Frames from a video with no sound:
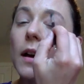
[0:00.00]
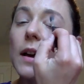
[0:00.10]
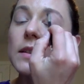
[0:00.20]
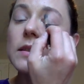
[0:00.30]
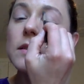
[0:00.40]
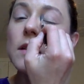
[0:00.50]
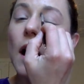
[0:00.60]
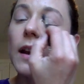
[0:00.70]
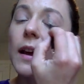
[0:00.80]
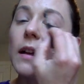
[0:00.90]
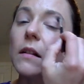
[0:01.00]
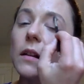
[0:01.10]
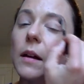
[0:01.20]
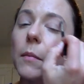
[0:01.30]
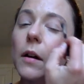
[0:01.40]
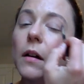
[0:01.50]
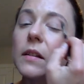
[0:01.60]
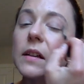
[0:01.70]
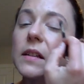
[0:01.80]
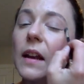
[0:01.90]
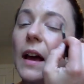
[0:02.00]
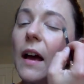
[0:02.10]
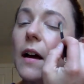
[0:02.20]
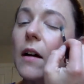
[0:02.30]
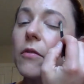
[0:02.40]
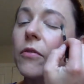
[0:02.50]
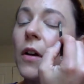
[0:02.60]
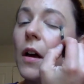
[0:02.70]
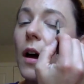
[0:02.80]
It's not a glimmer. It doesn't have